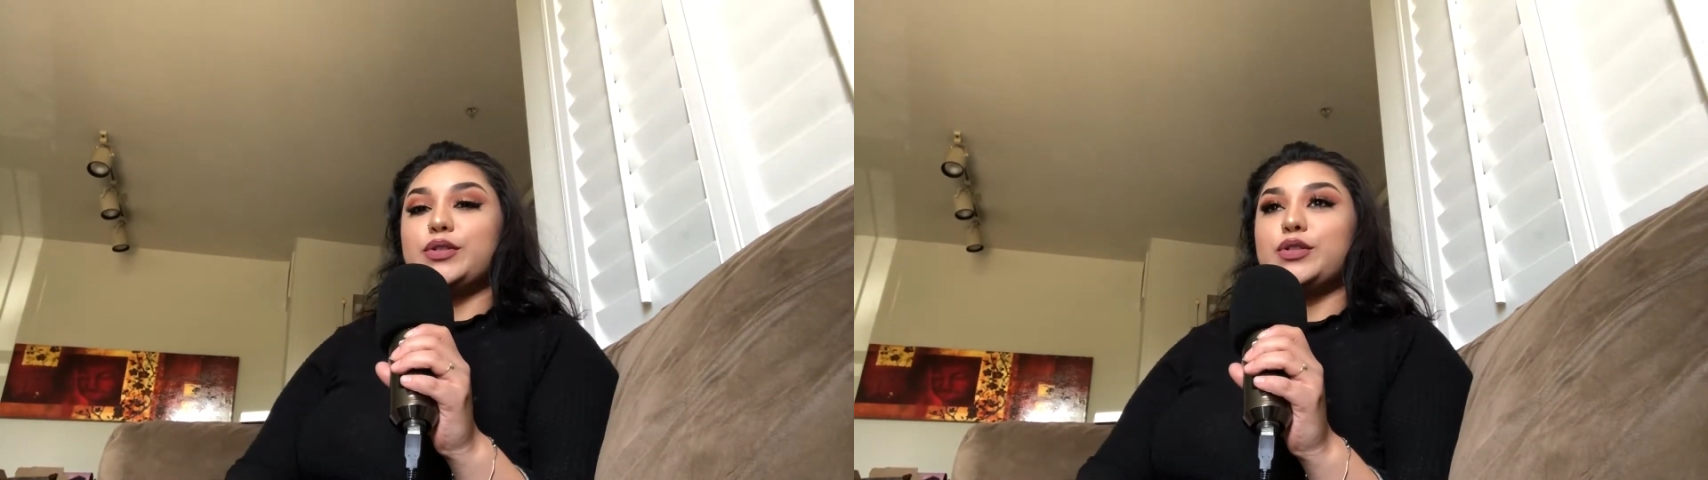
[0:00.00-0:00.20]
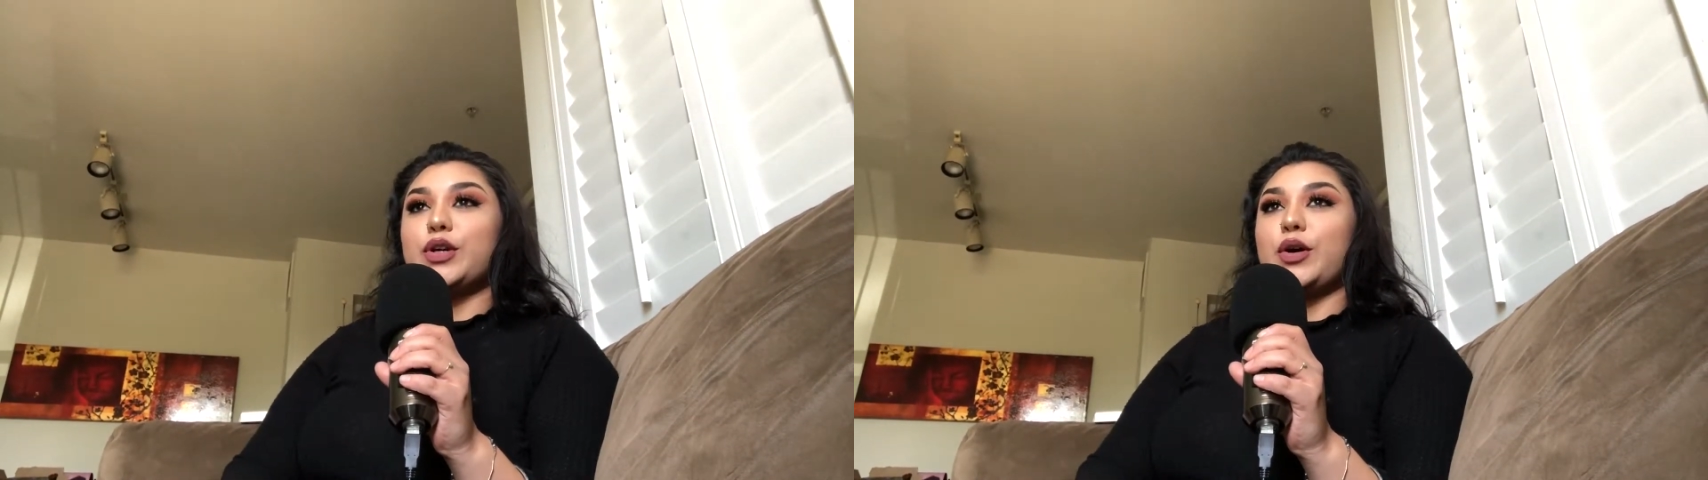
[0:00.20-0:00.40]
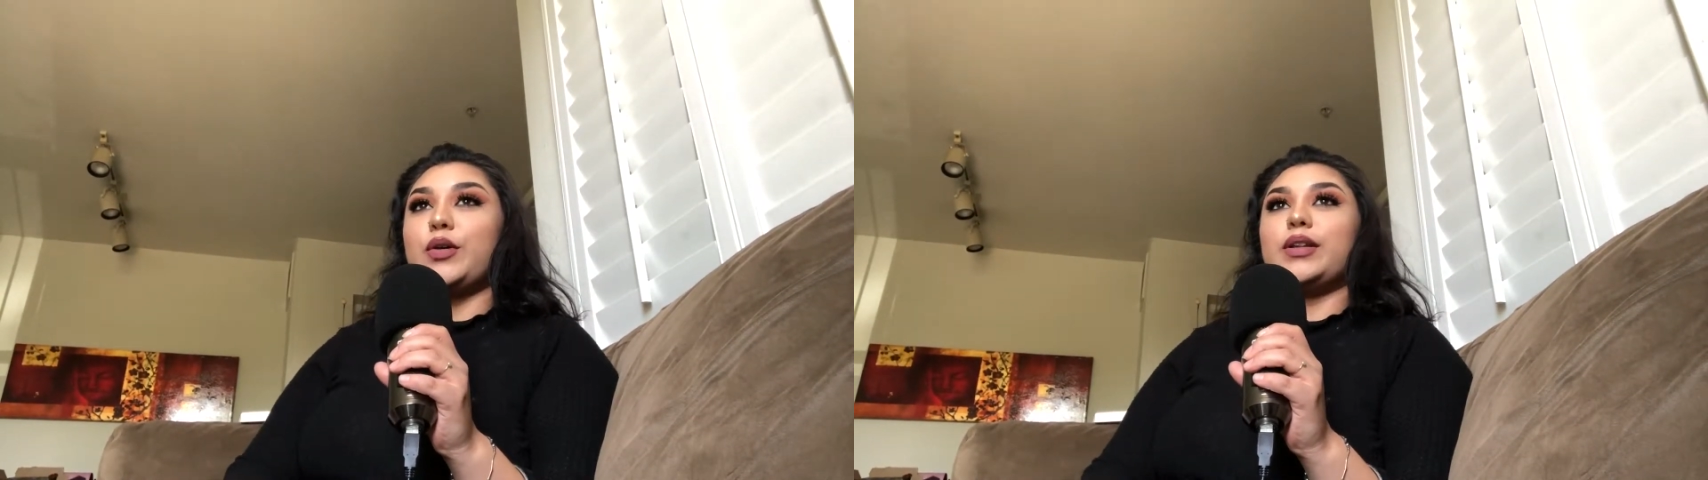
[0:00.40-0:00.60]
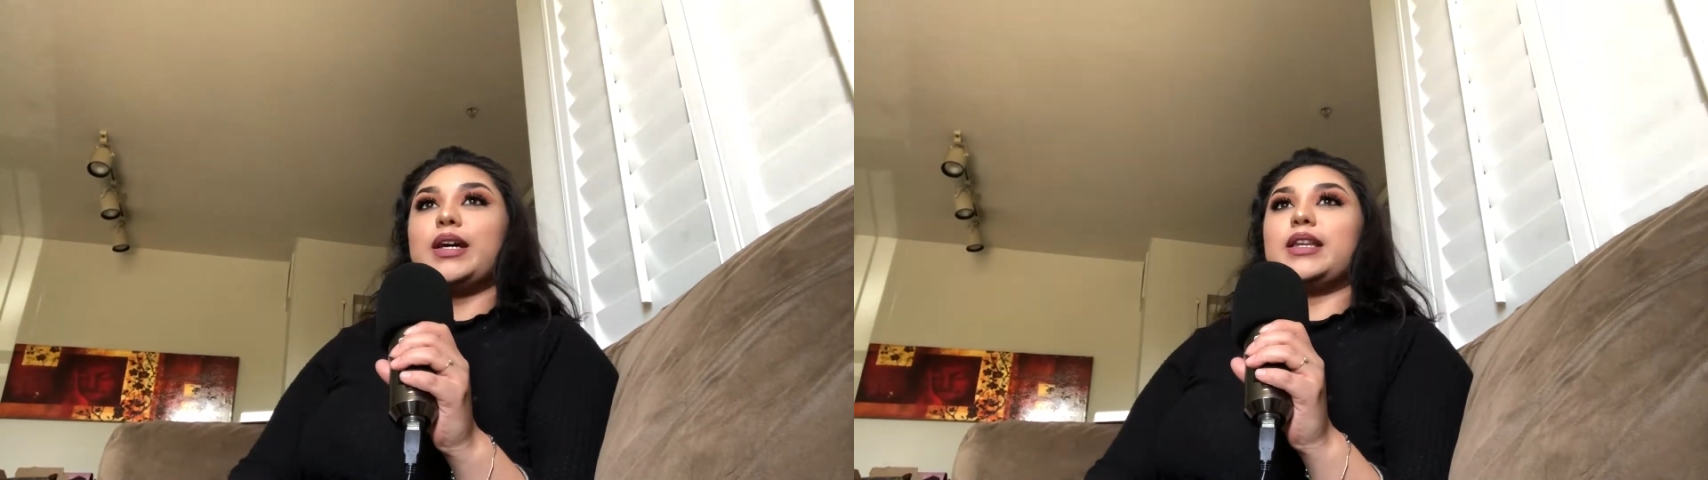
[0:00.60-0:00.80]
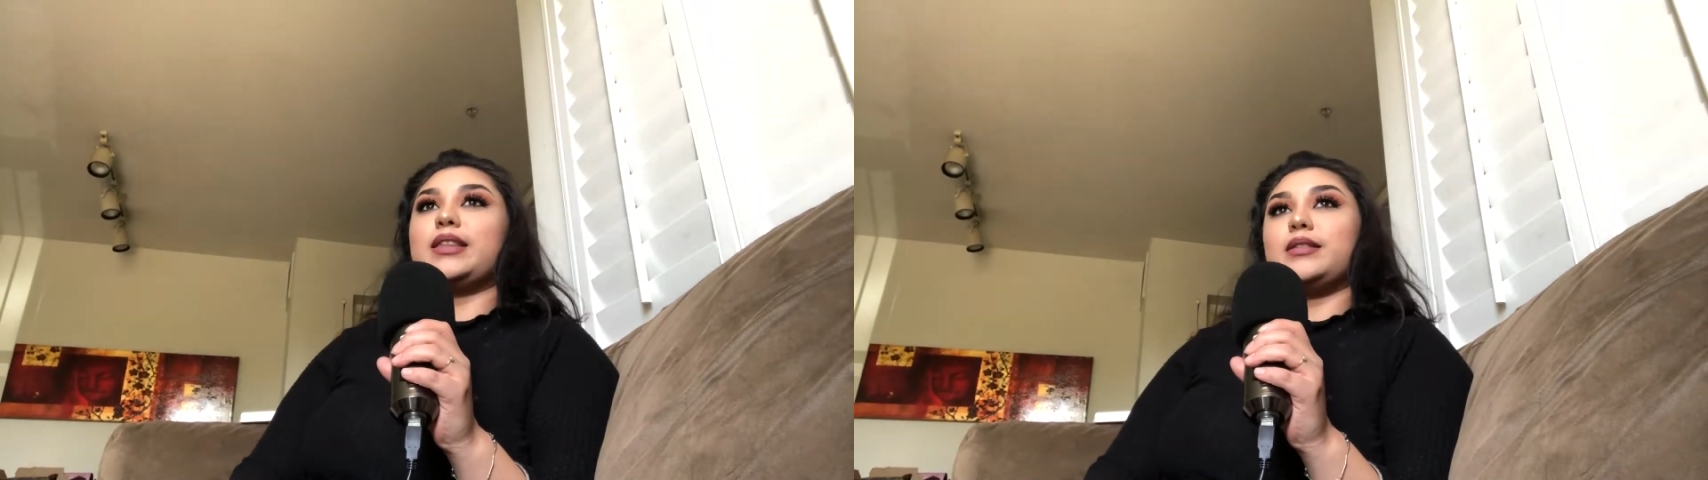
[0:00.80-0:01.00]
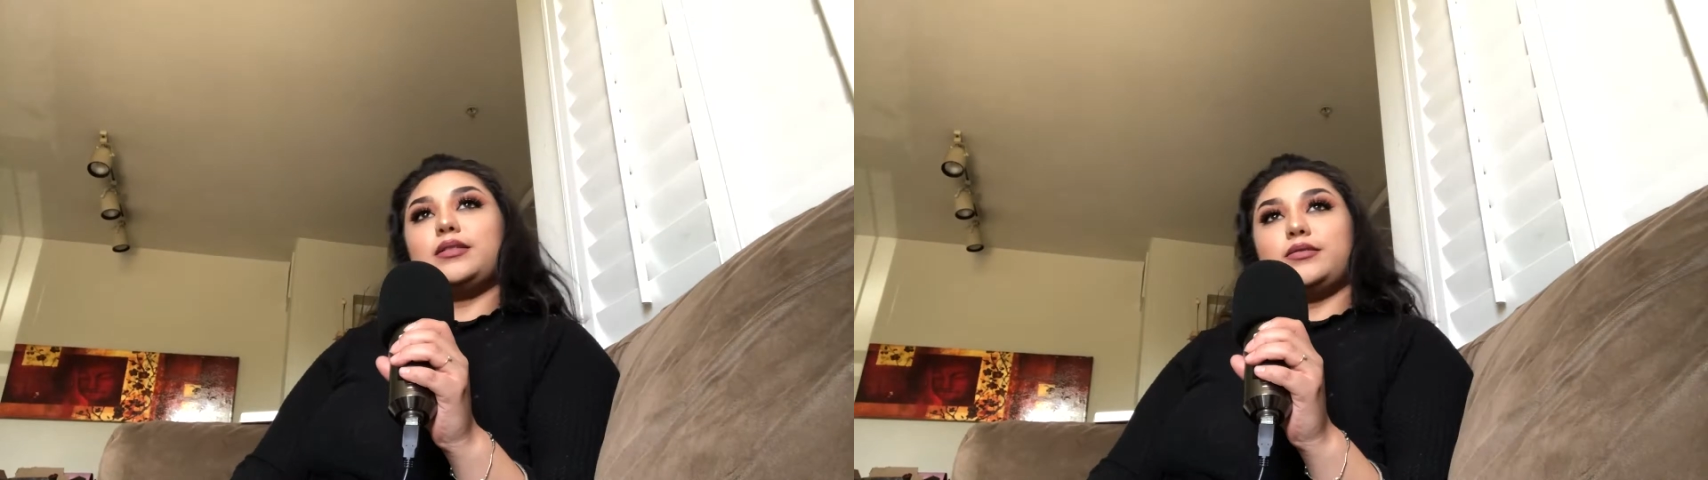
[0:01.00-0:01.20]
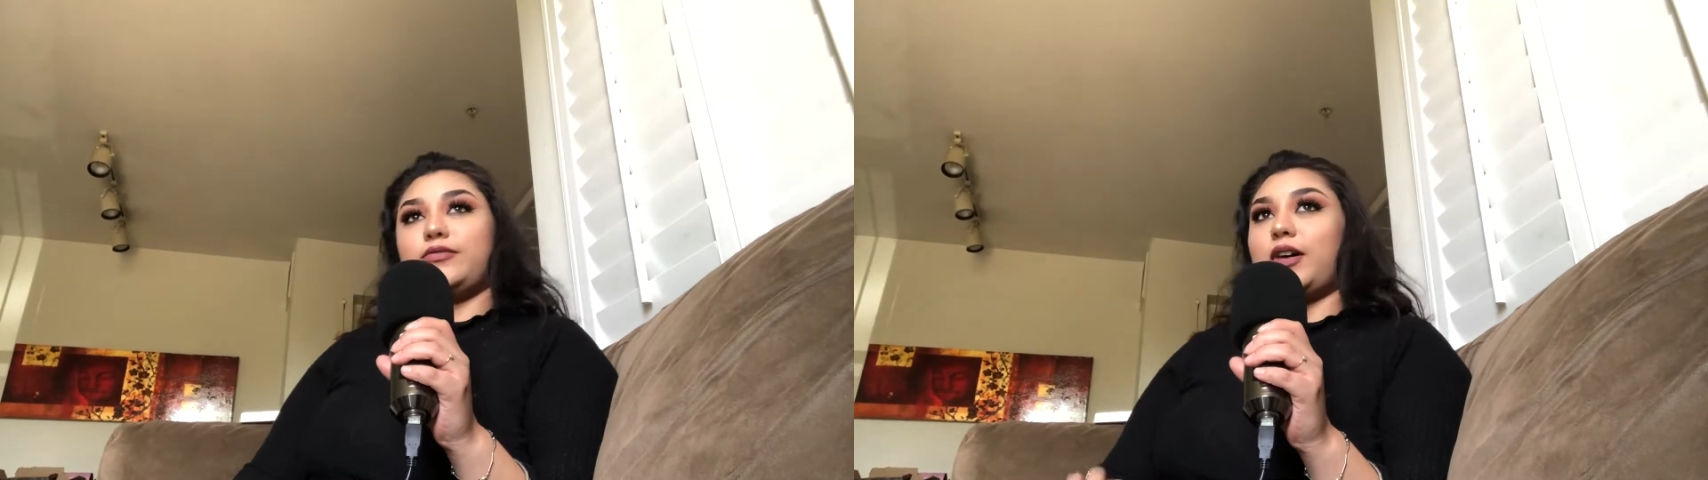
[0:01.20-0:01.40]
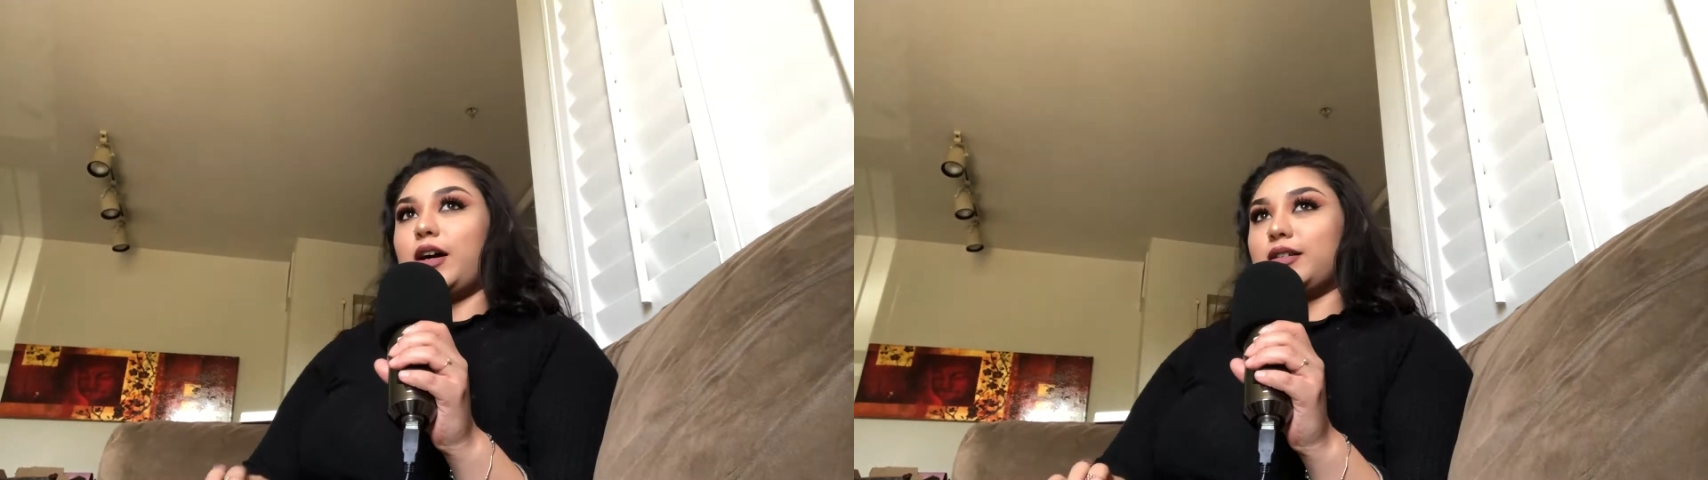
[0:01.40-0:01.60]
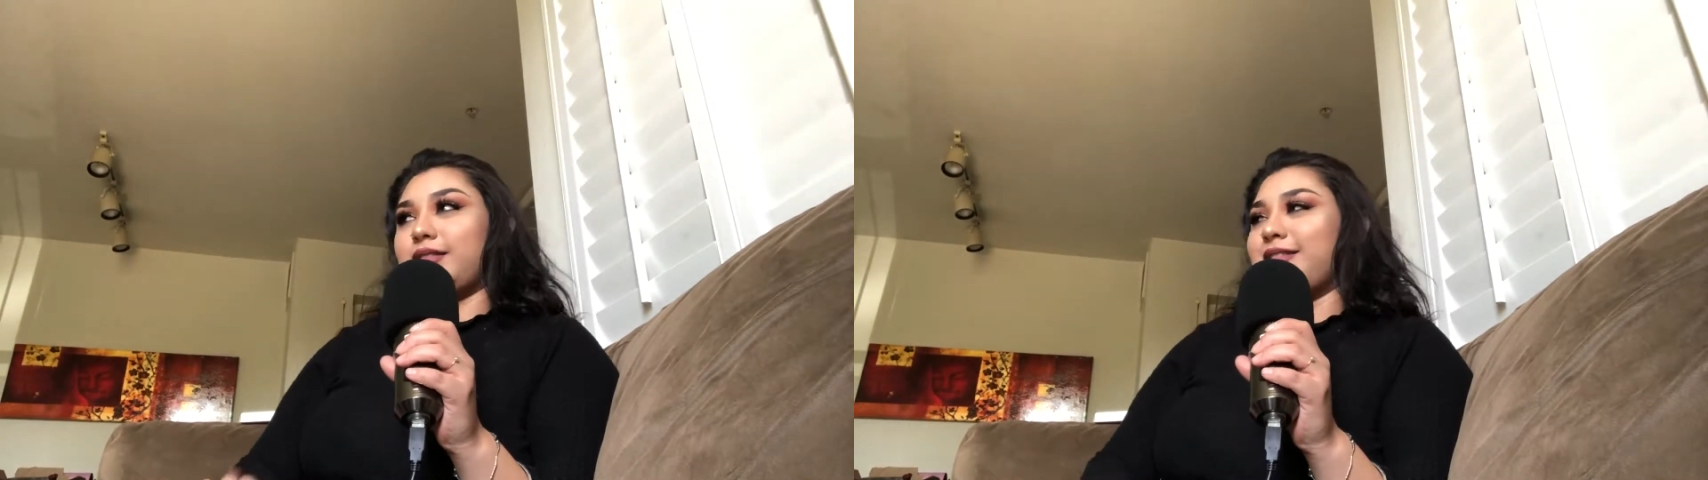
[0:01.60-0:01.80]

So like fuck.